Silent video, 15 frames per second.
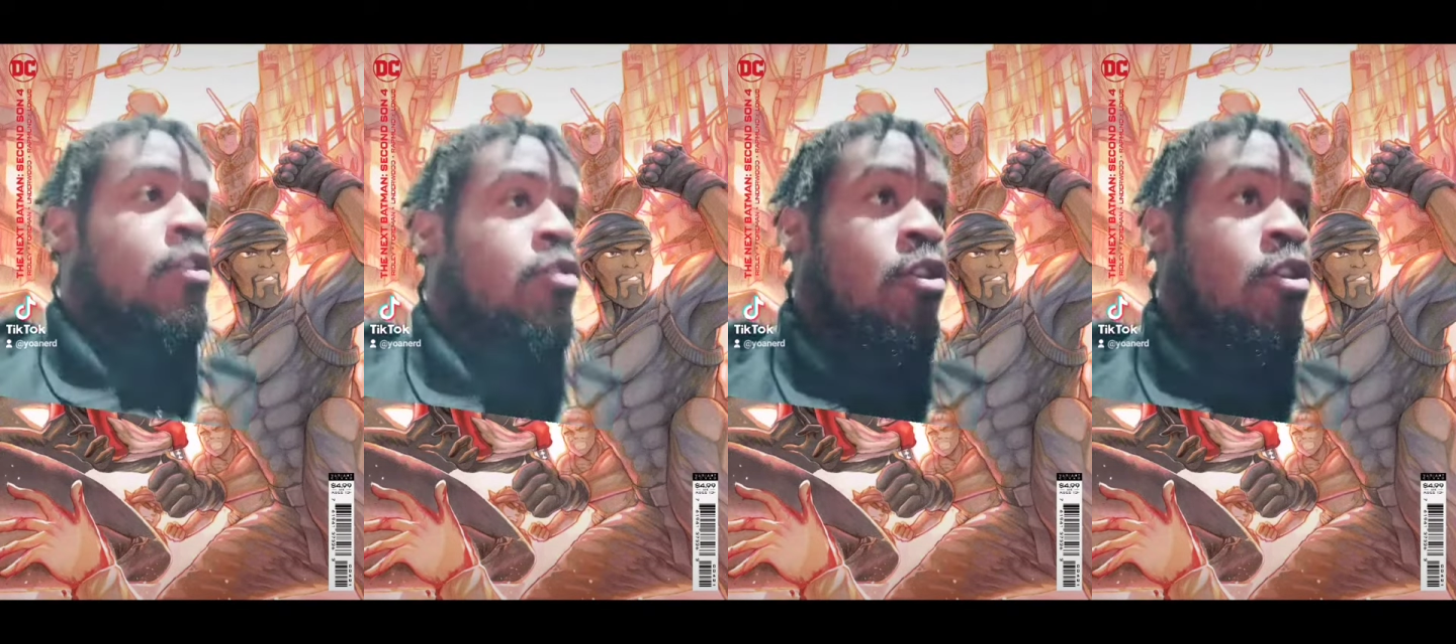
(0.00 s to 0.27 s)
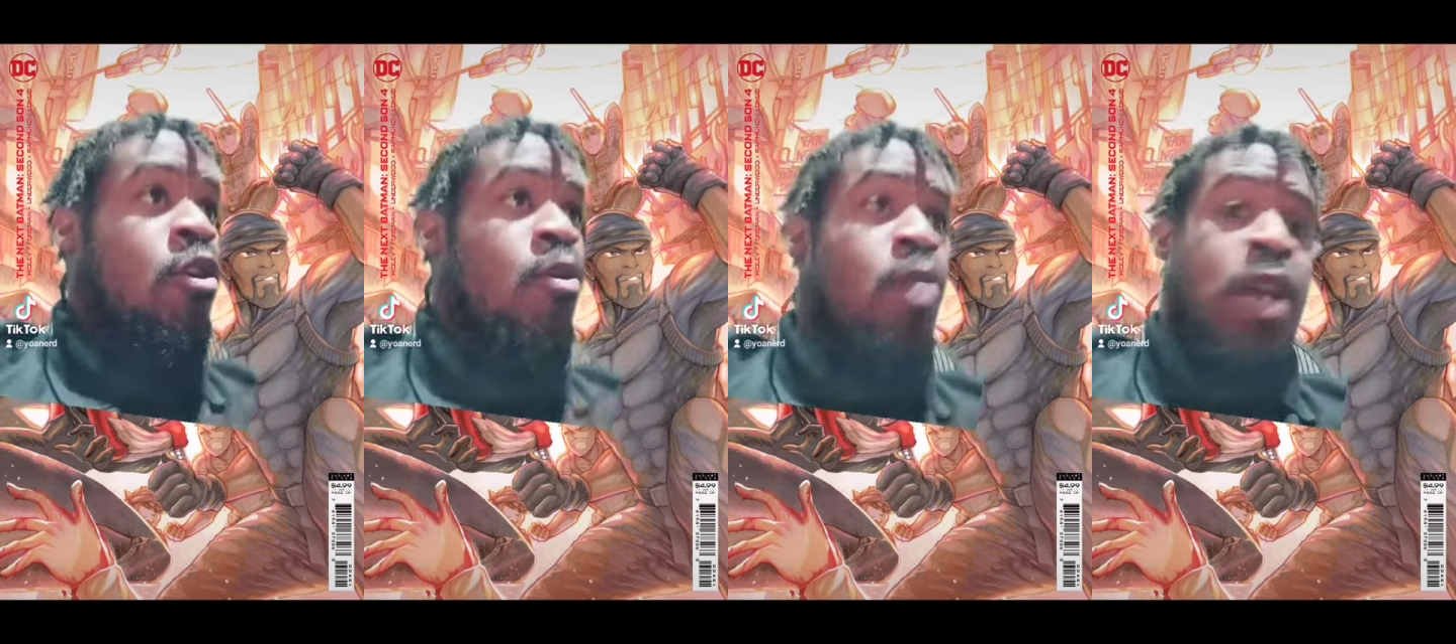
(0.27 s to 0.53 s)

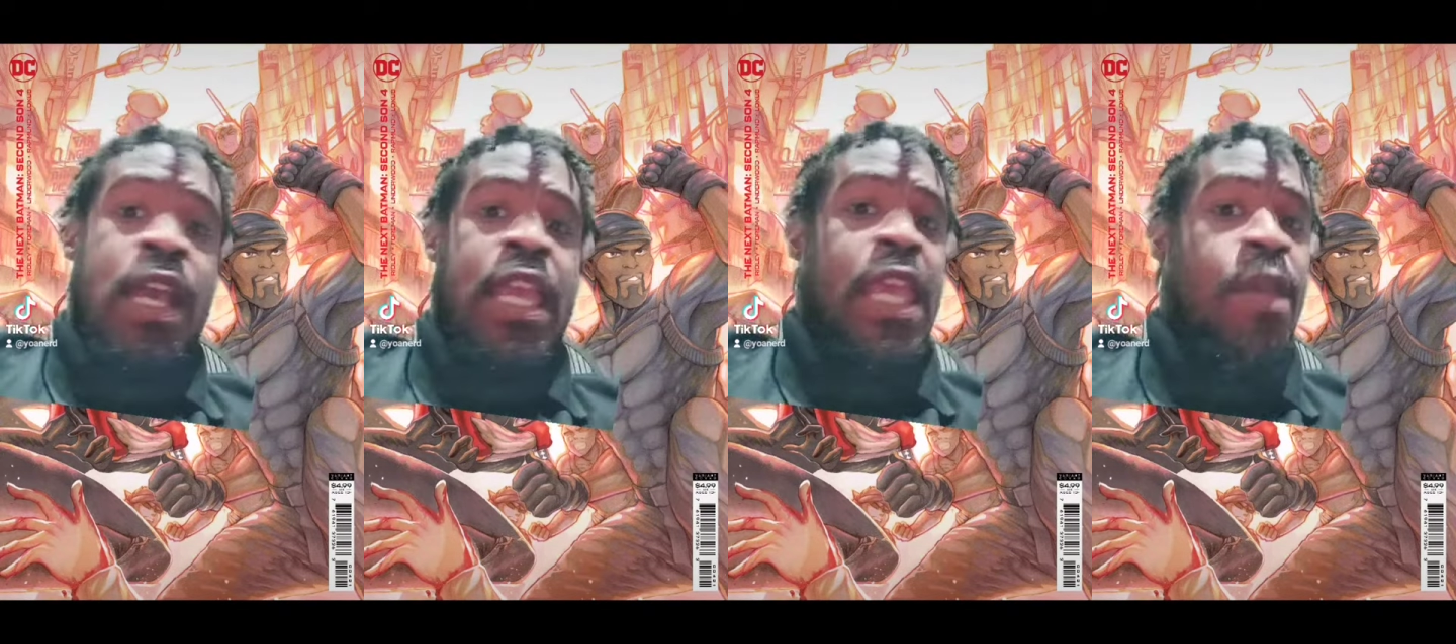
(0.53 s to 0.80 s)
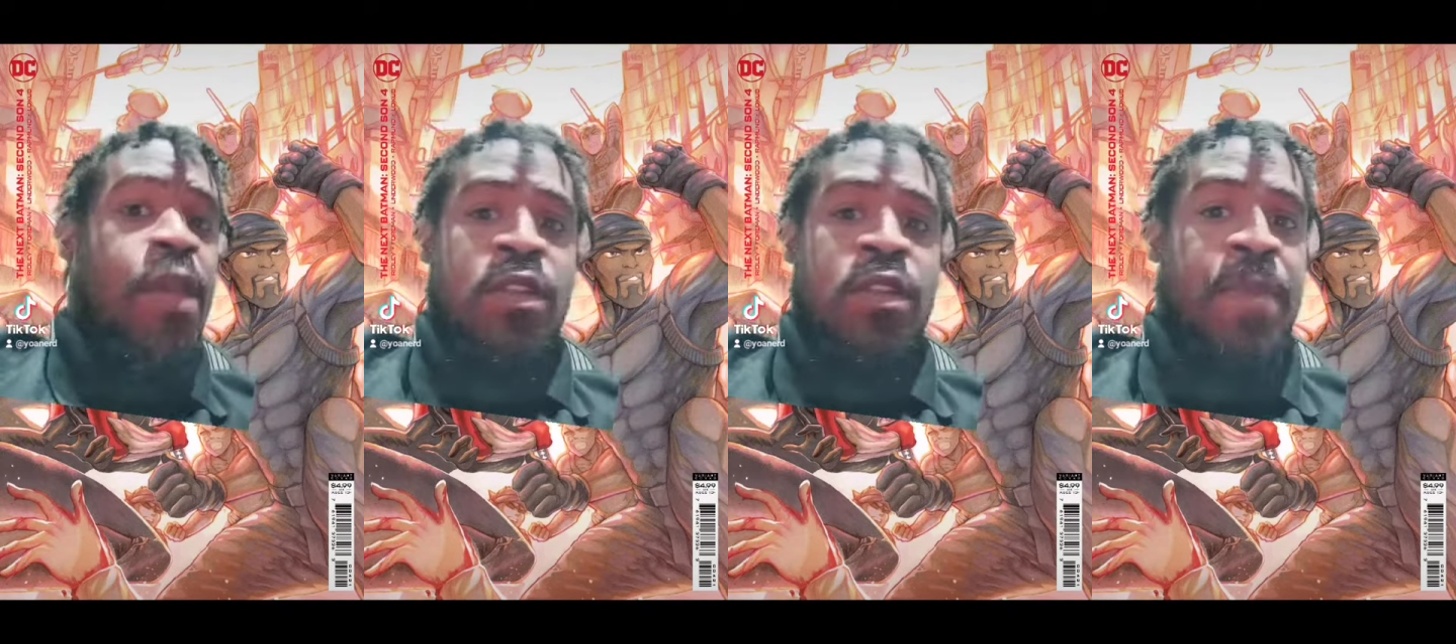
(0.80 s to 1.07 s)
So
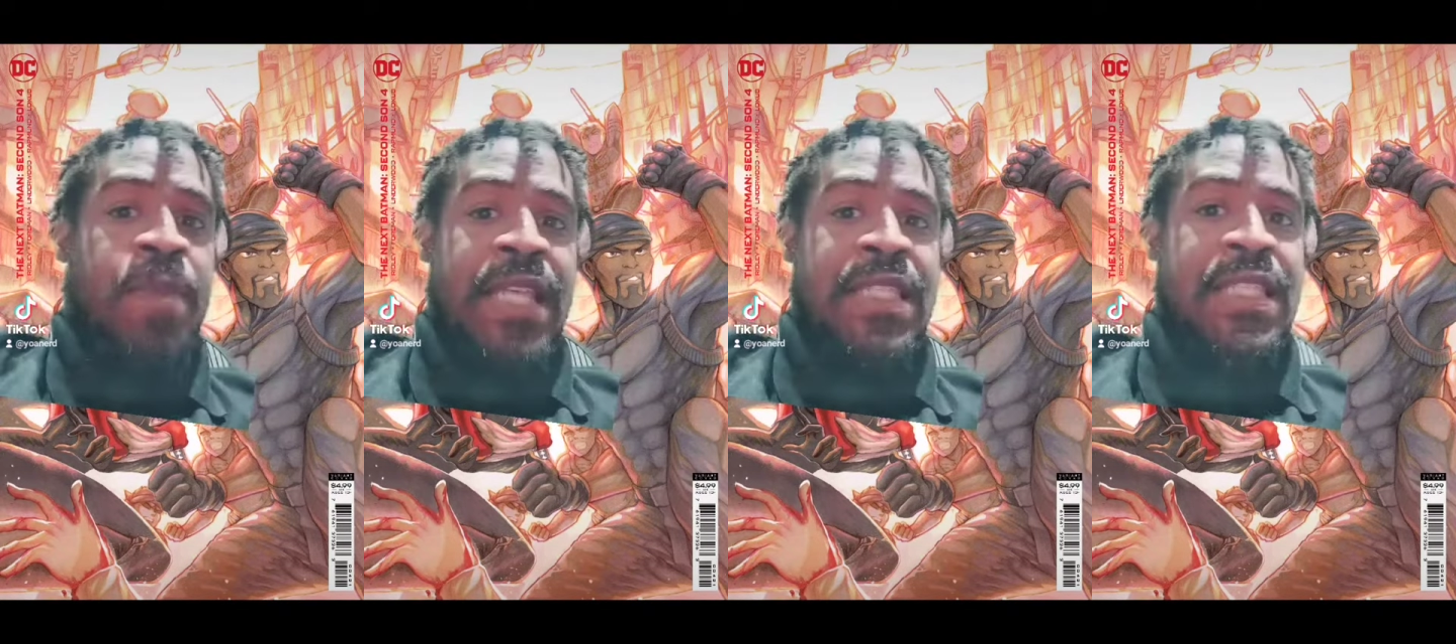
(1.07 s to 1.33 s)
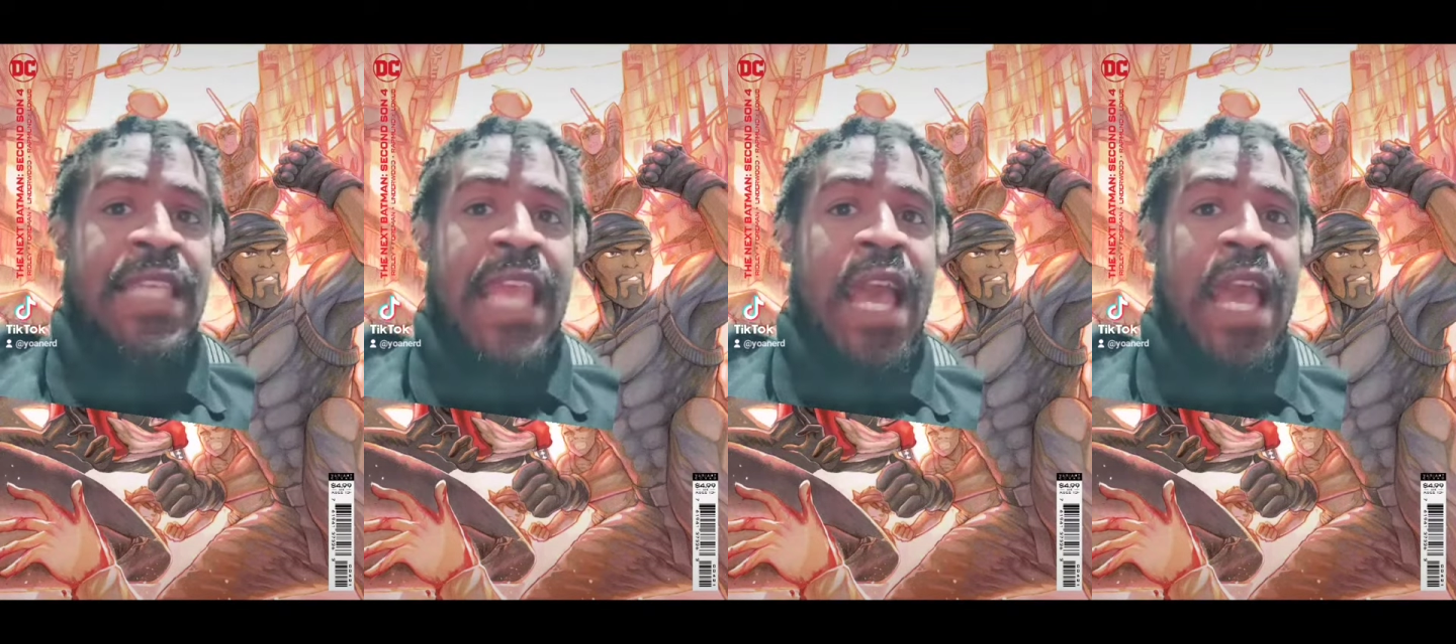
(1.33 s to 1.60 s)
he was
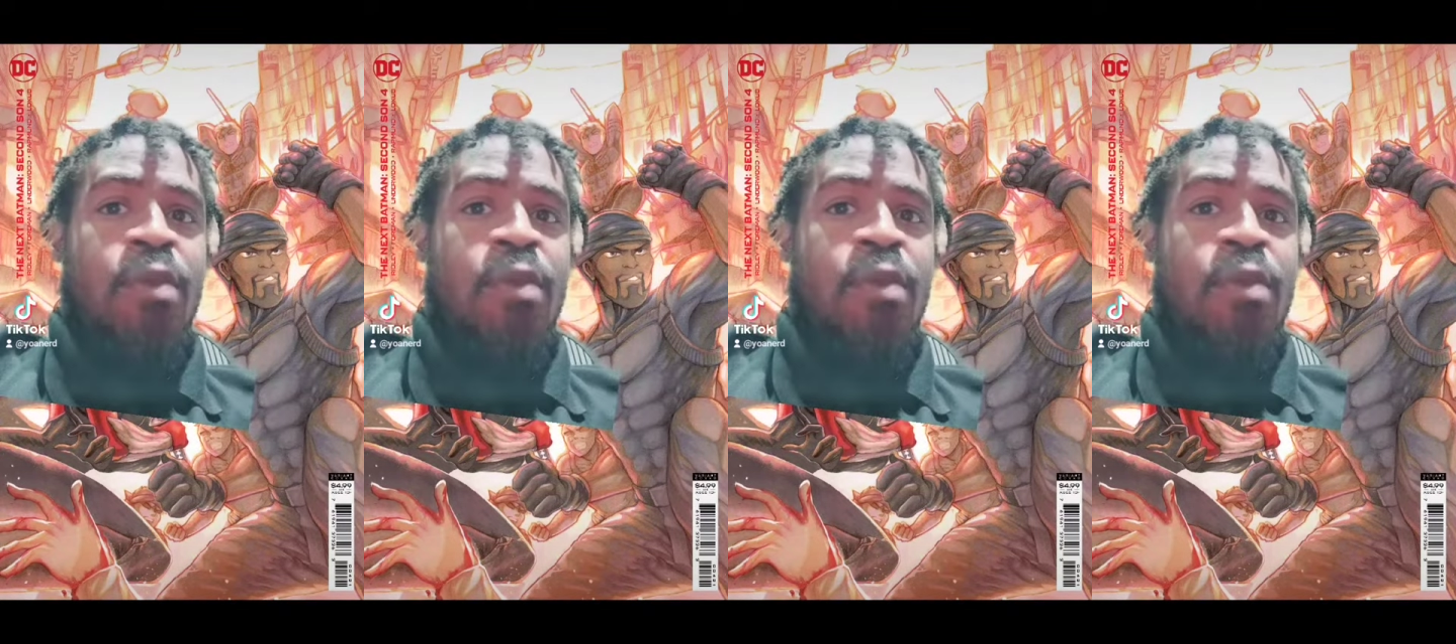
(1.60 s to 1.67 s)
basically